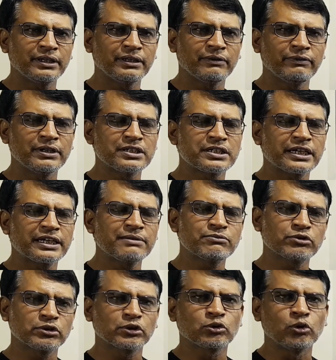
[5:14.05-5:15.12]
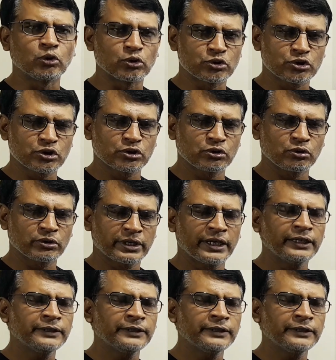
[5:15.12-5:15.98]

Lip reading: we will take him to the court, okay?